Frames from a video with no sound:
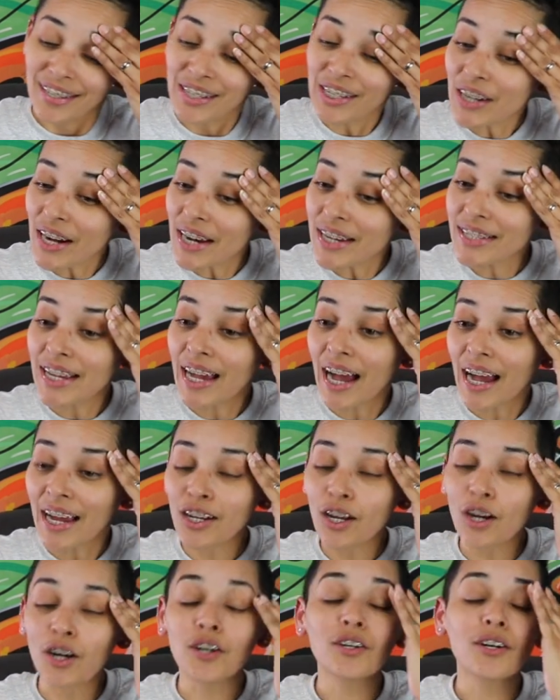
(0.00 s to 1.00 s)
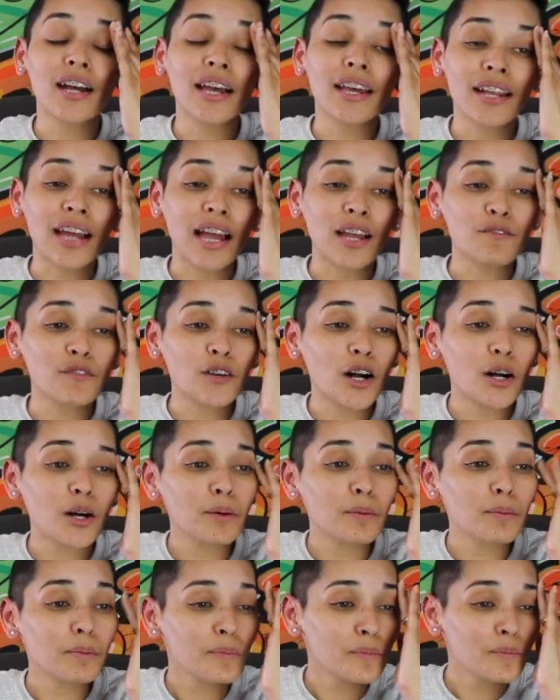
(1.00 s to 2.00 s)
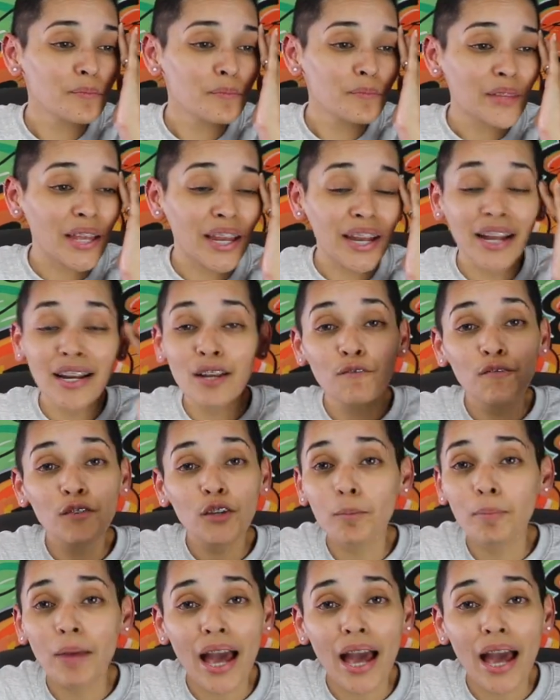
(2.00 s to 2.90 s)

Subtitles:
Crazy, I know, and I didn't feel